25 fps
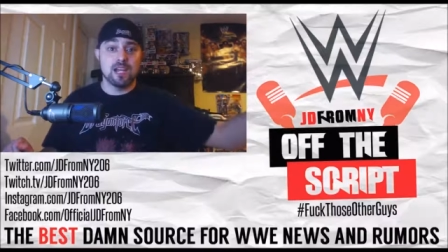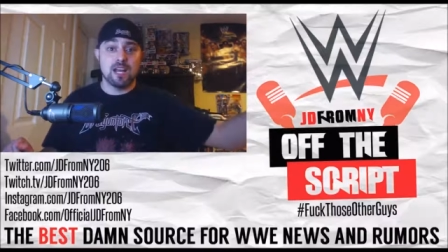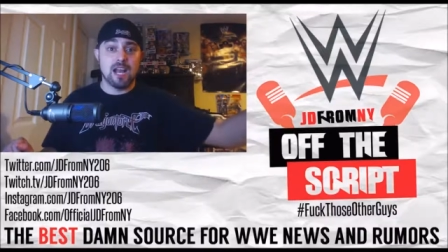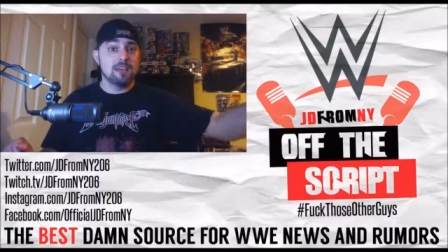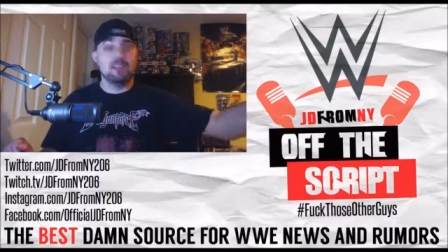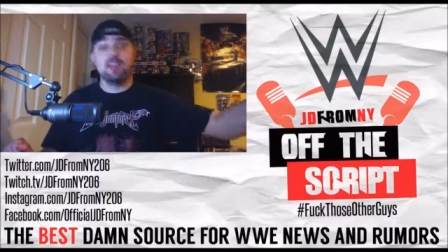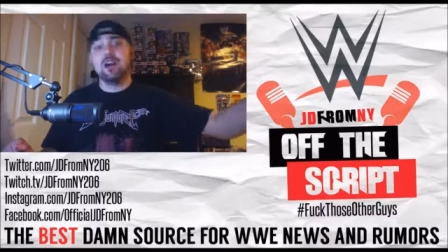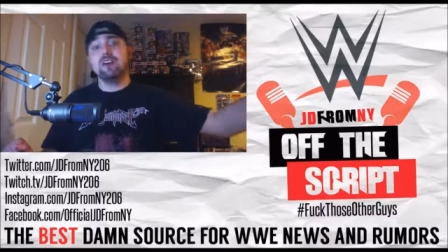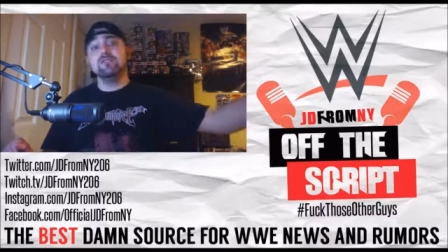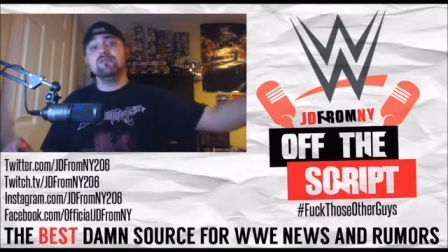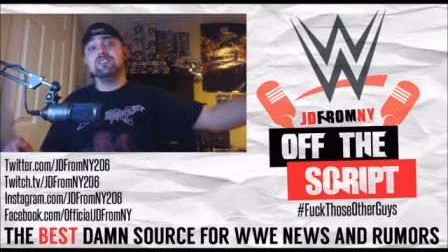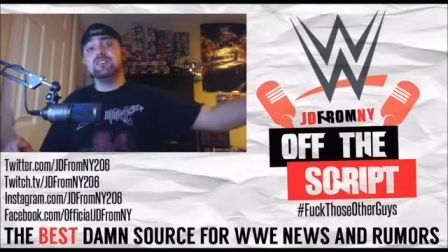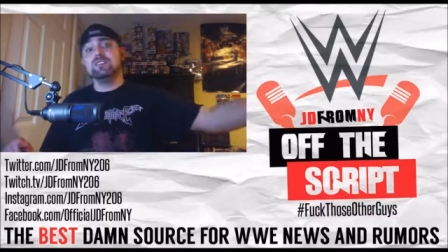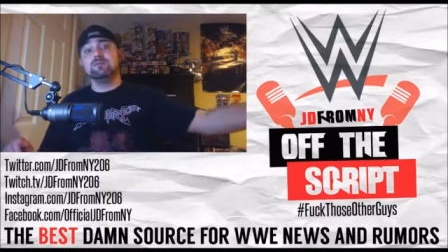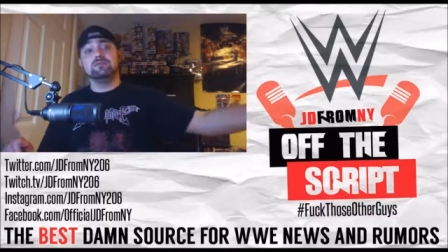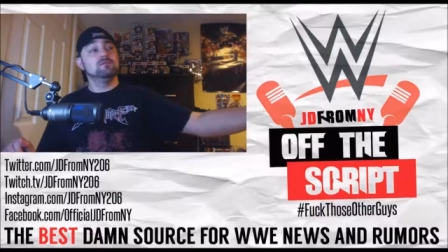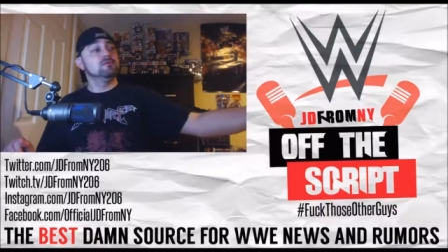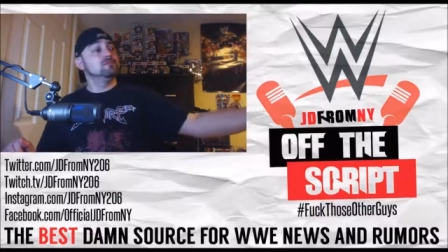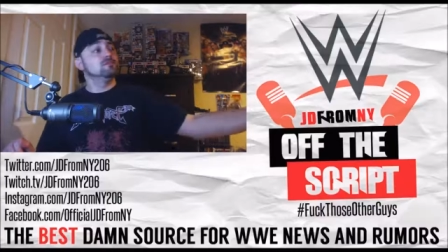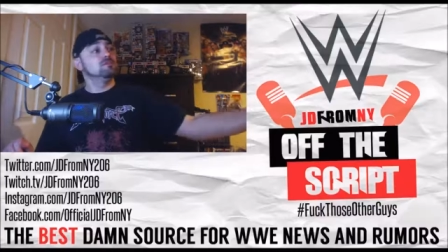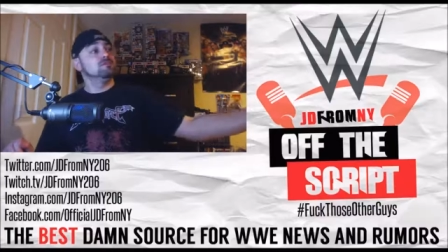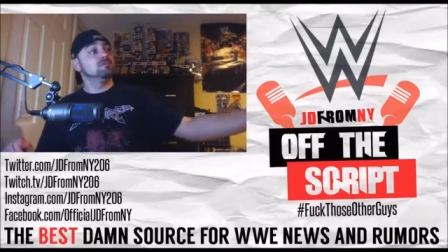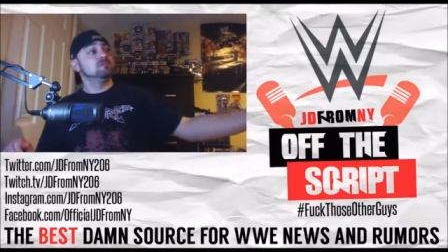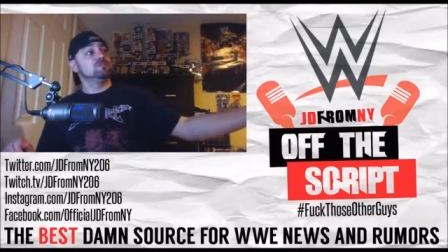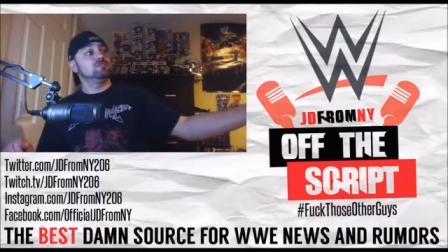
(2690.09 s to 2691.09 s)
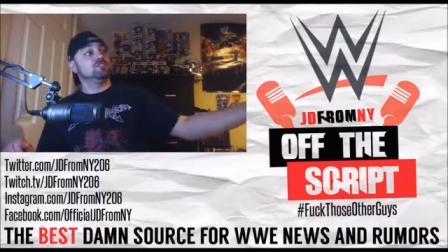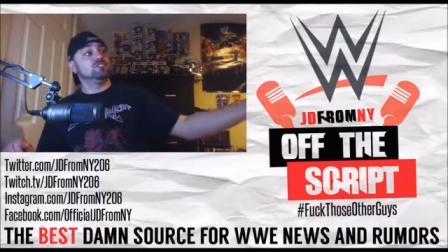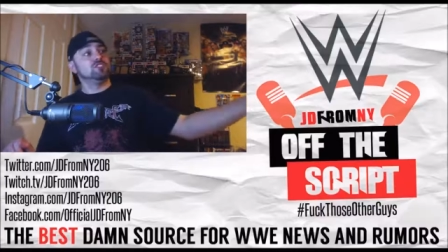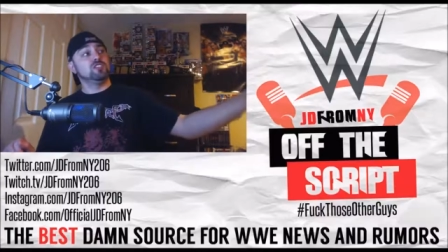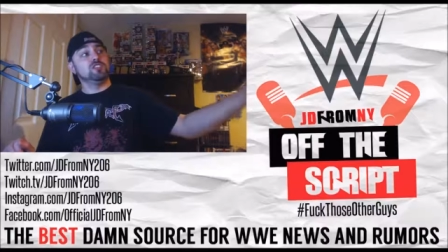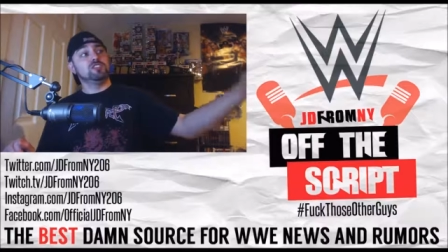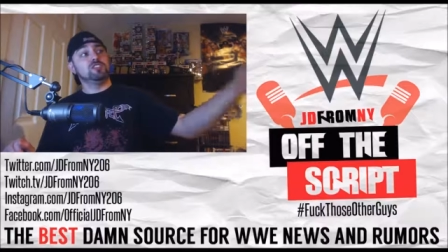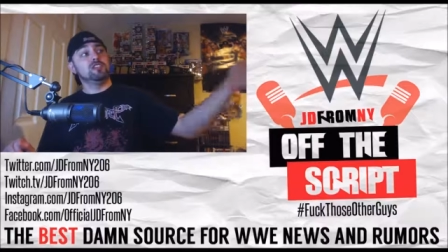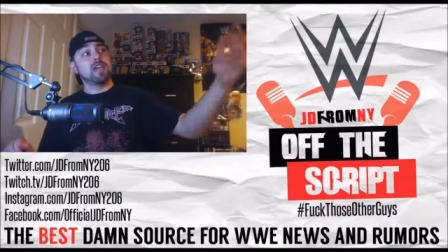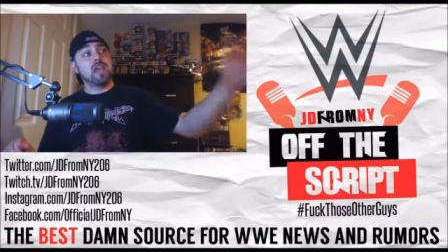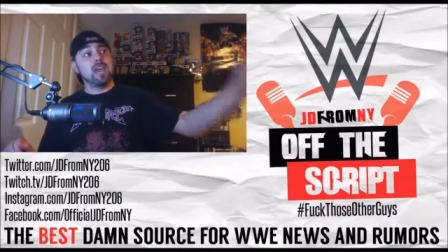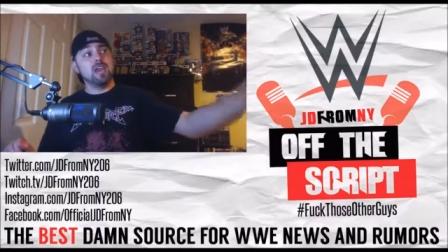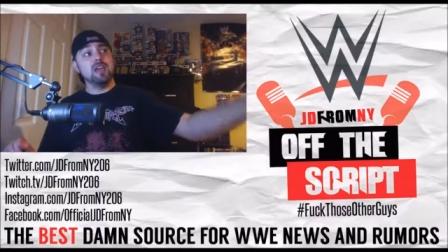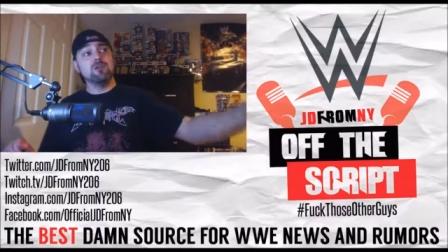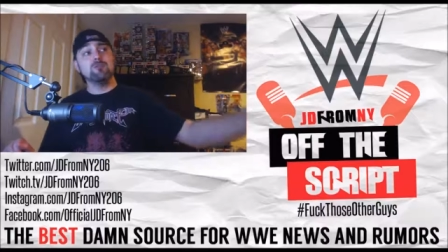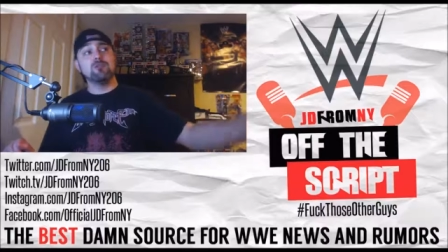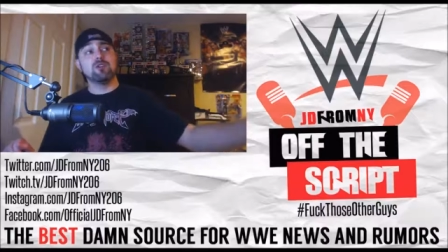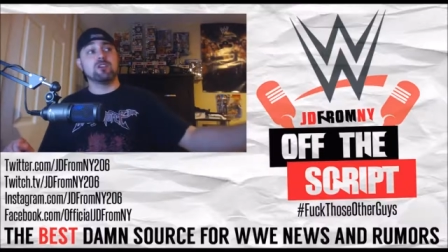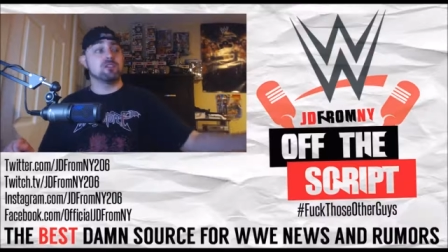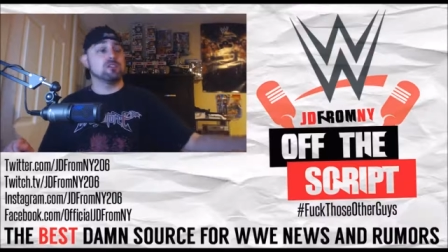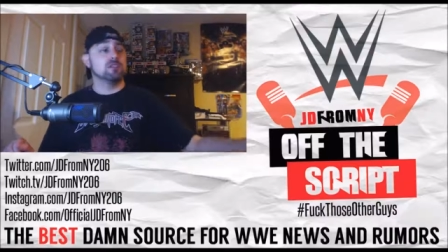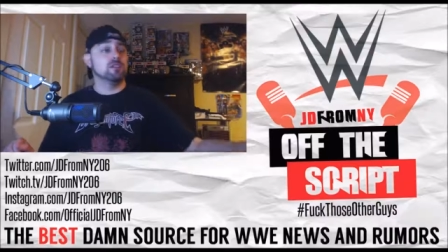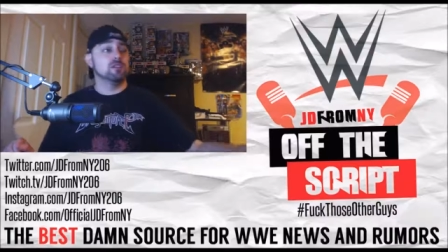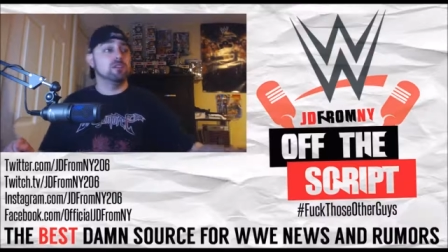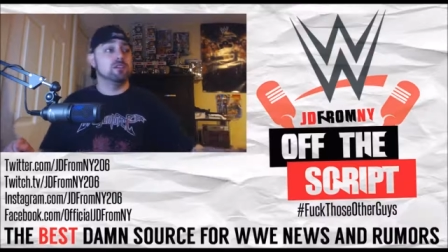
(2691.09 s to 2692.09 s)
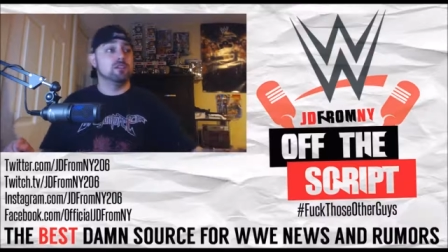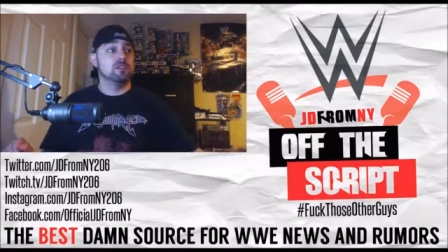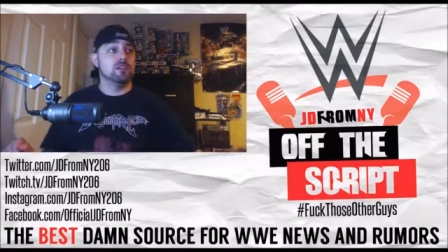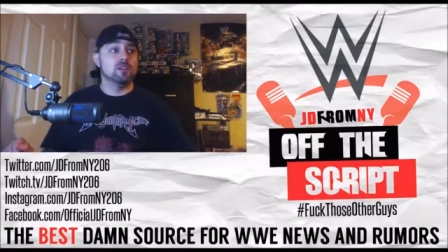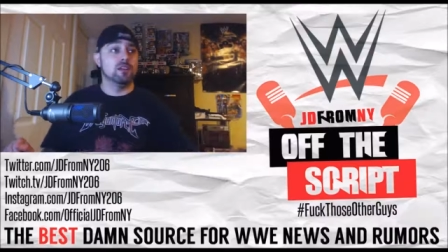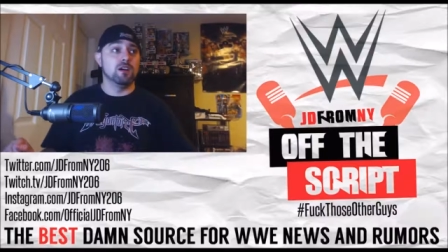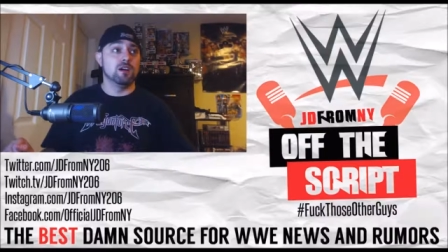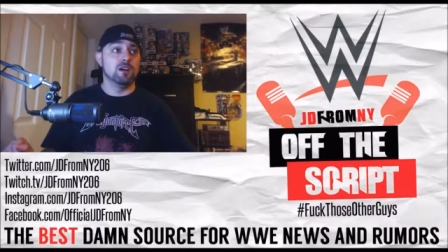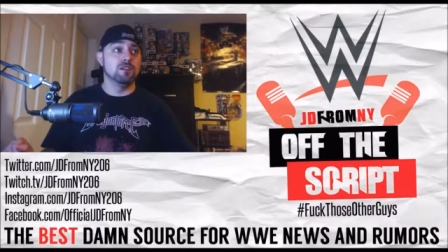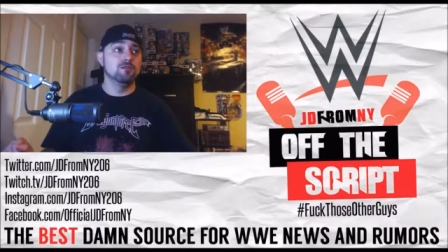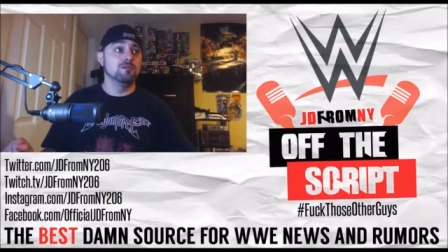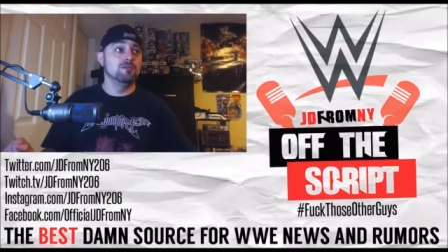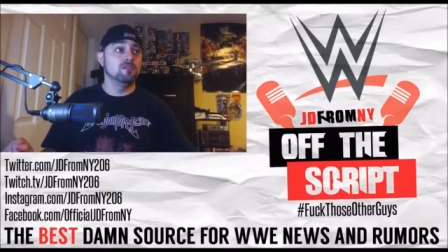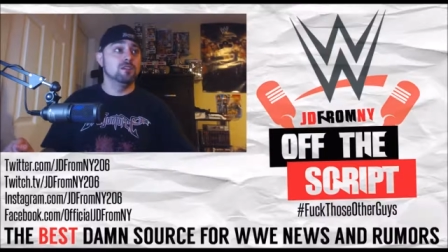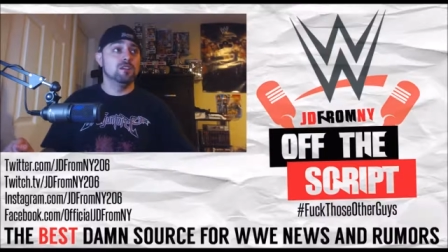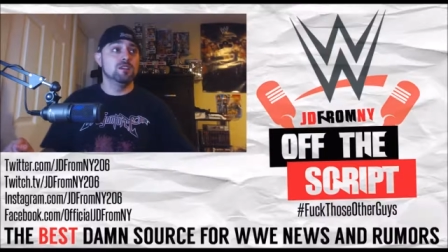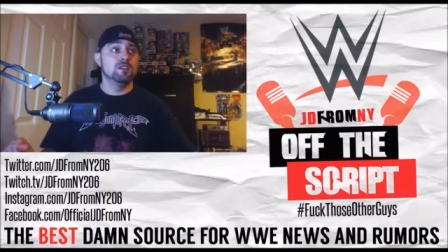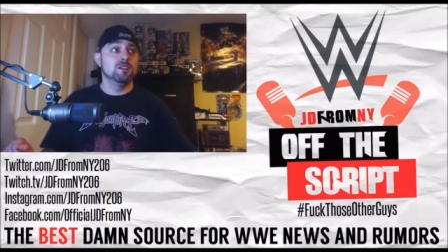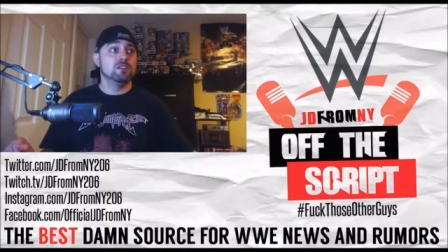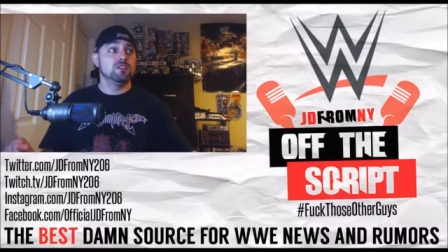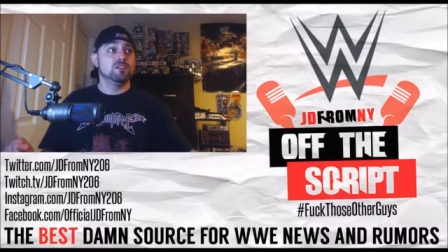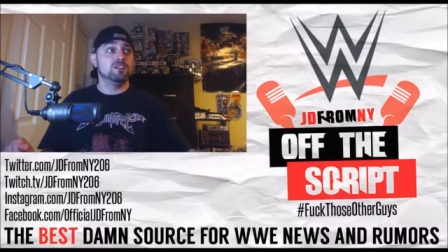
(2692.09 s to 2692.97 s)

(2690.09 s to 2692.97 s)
And I love it. She's a gamer, you know?